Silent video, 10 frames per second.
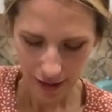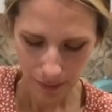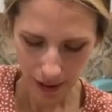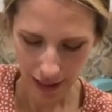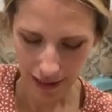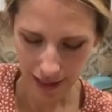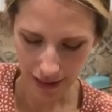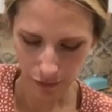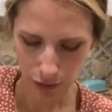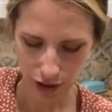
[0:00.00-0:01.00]
but
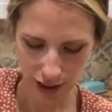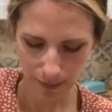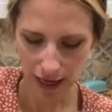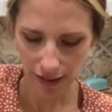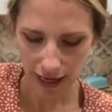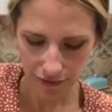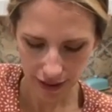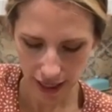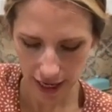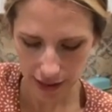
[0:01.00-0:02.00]
that was just my life
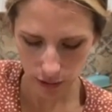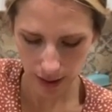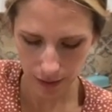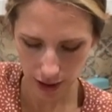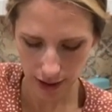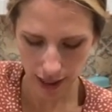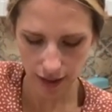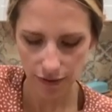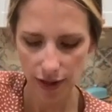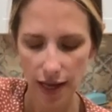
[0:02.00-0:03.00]
today. So I'm just kind
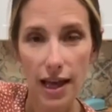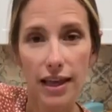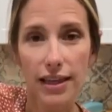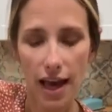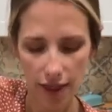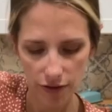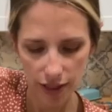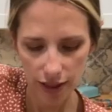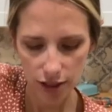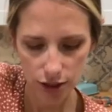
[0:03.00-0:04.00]
of
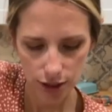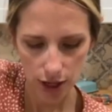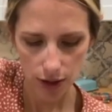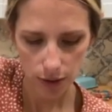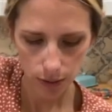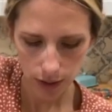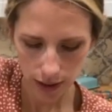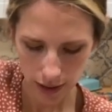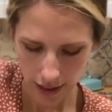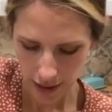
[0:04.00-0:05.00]
gathering the dough.
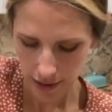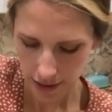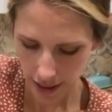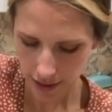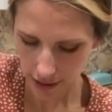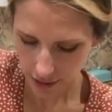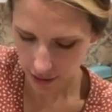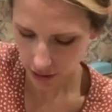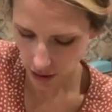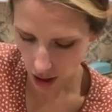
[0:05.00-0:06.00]
It's nice and
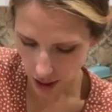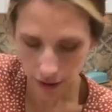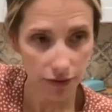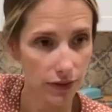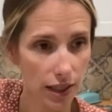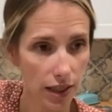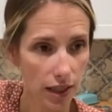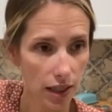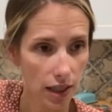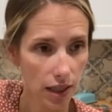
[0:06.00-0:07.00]
soft.
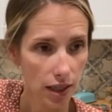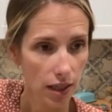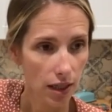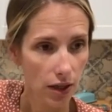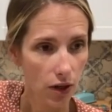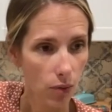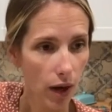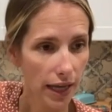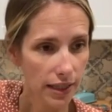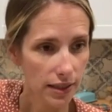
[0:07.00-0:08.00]

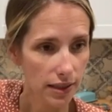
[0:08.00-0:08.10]
What?